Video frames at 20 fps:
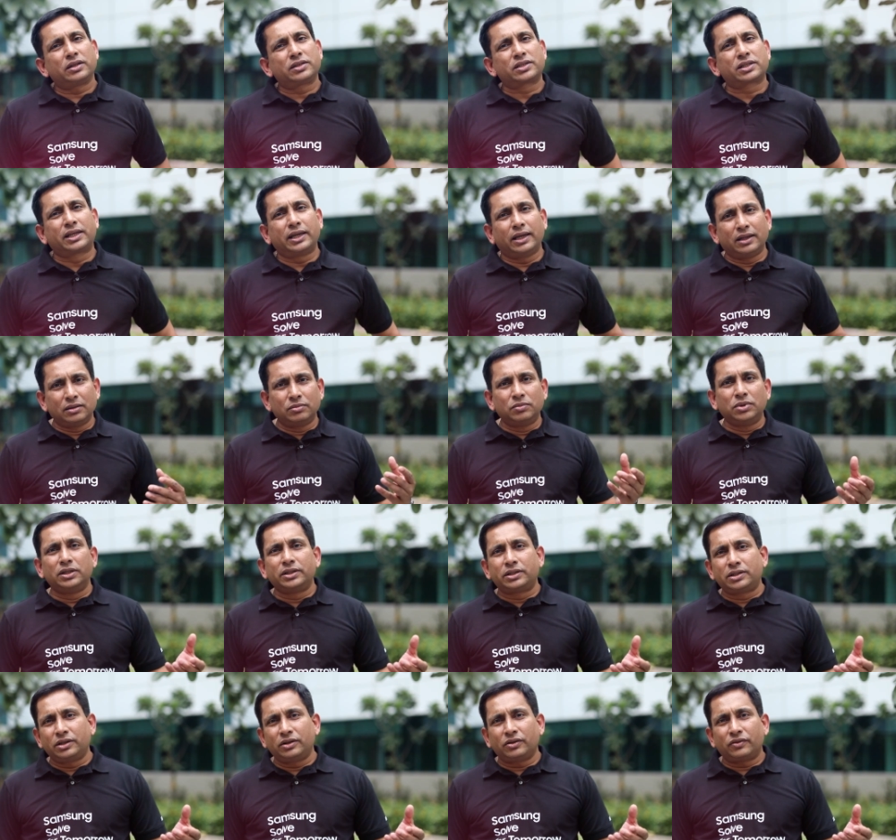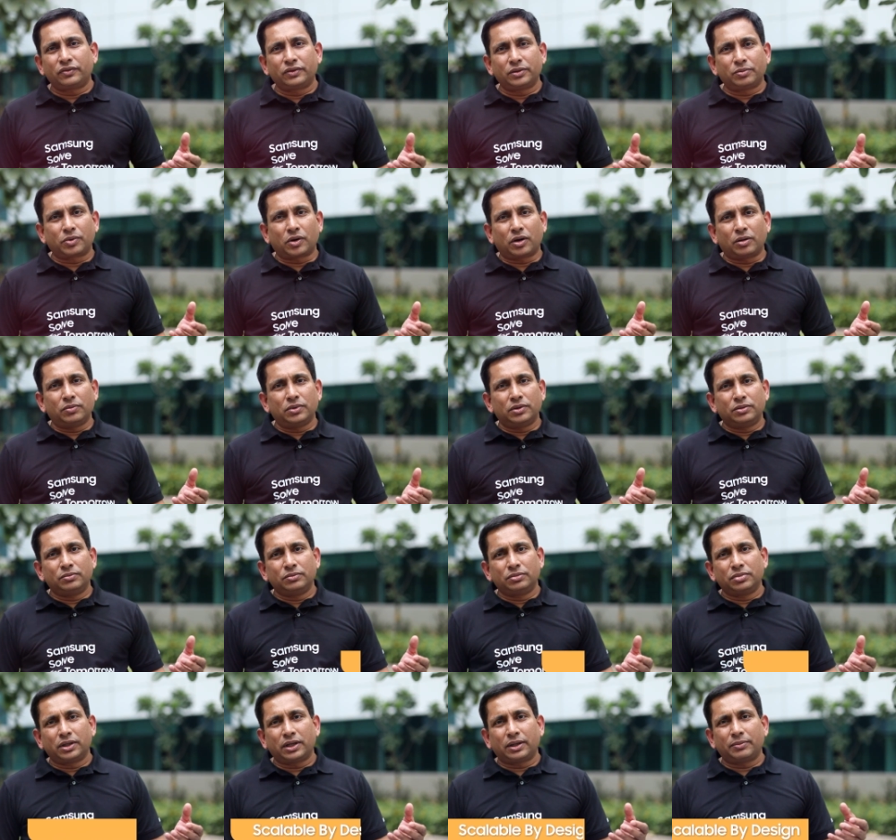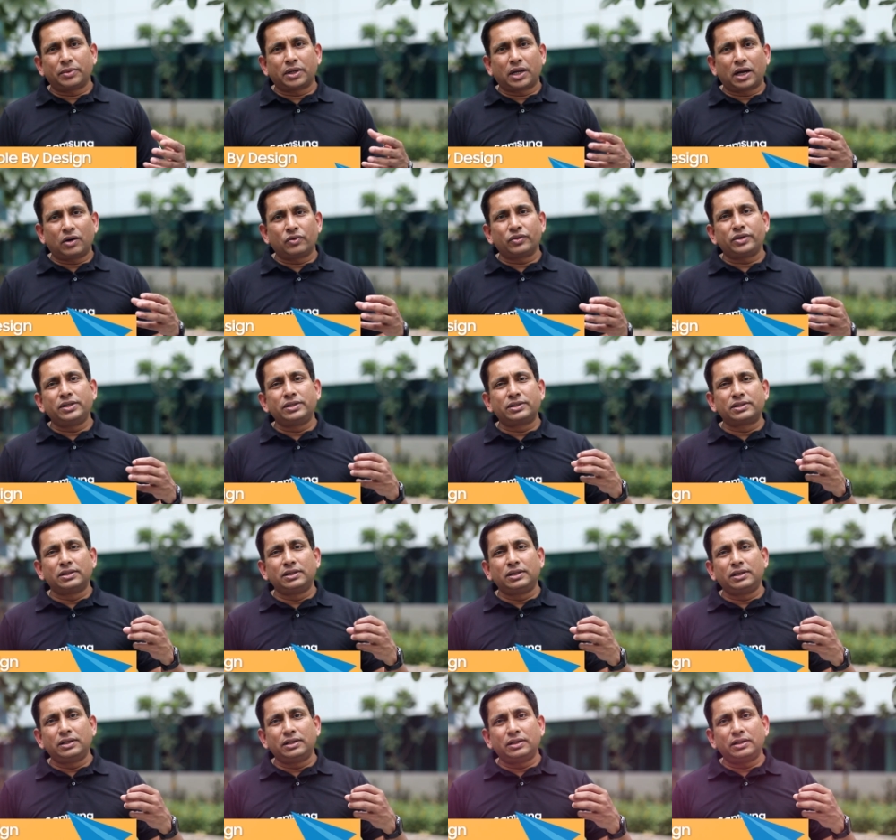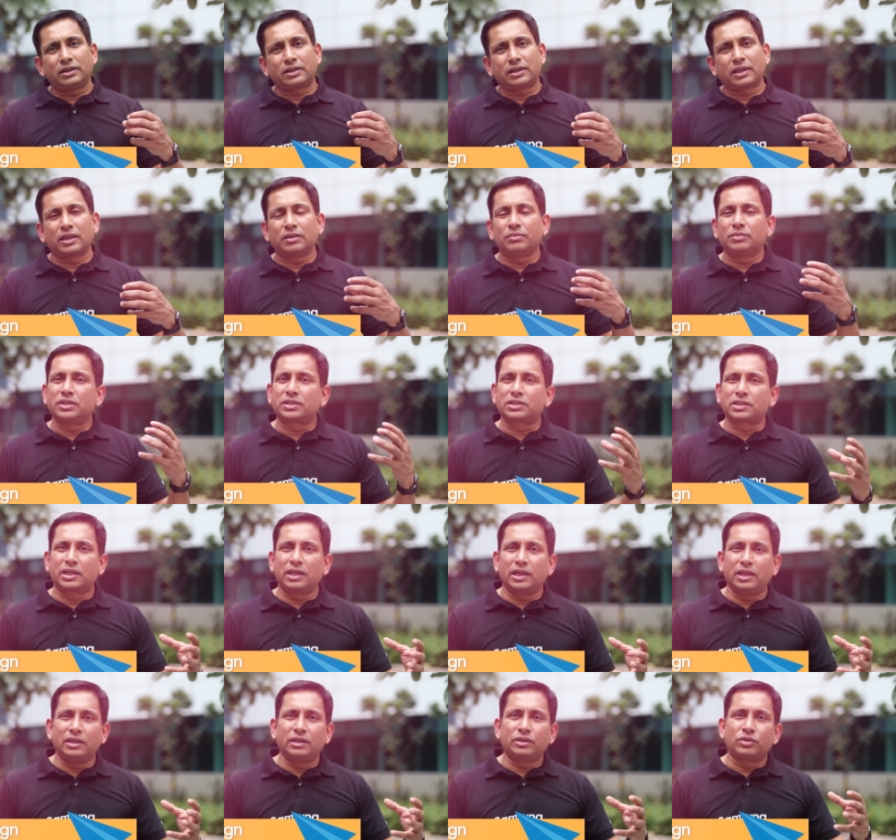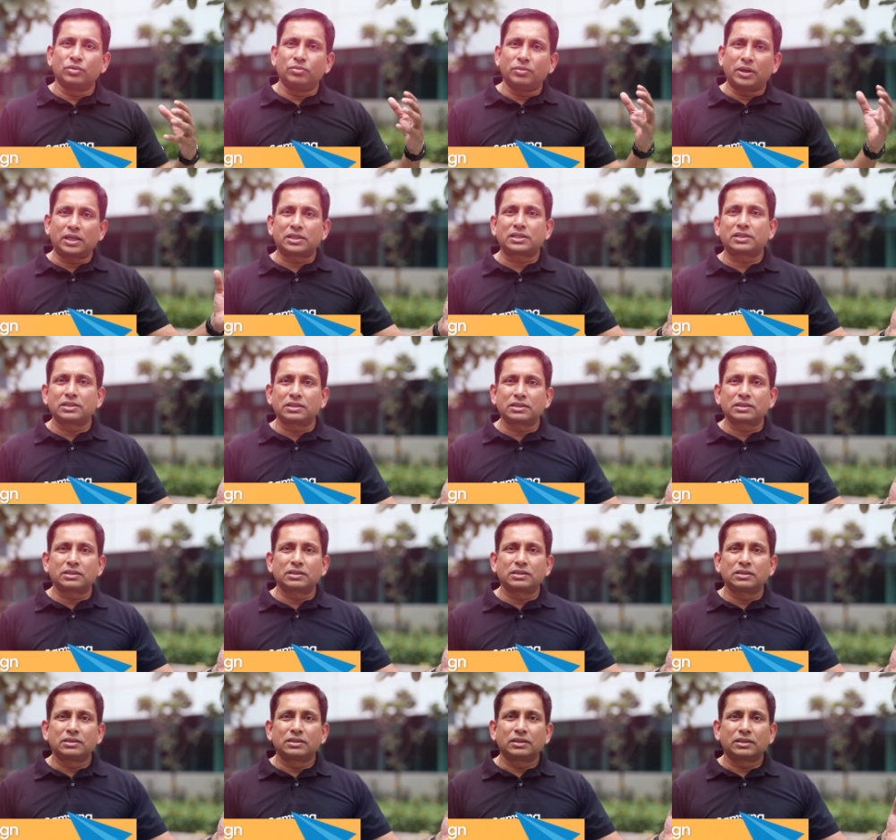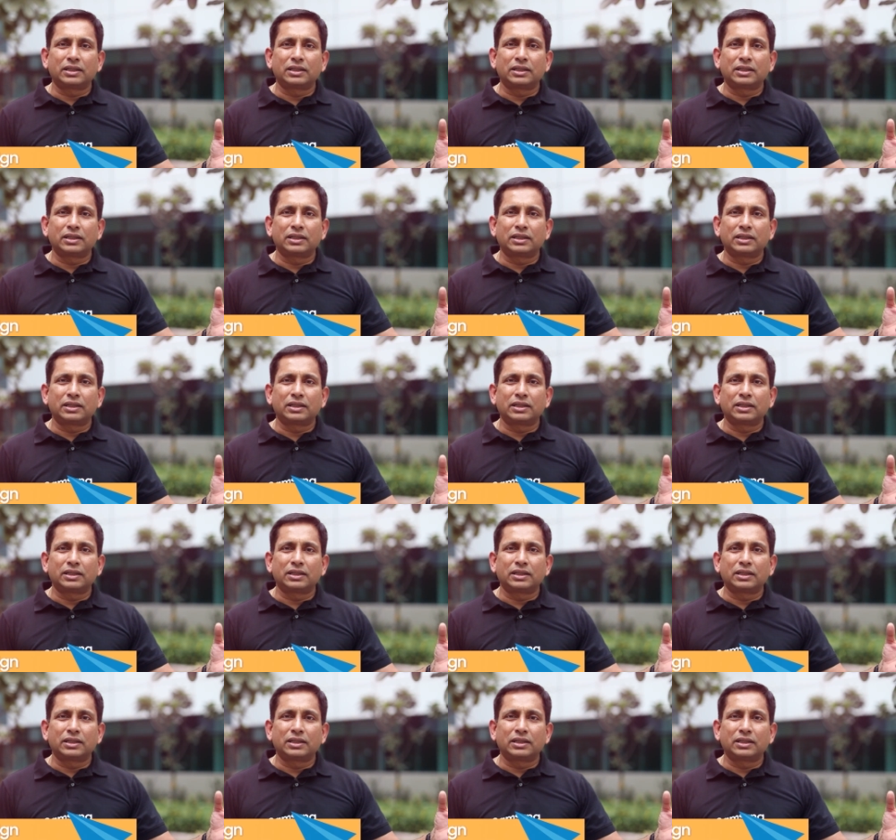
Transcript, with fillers: Scalability of the problem and how easily it can be scaled to masses,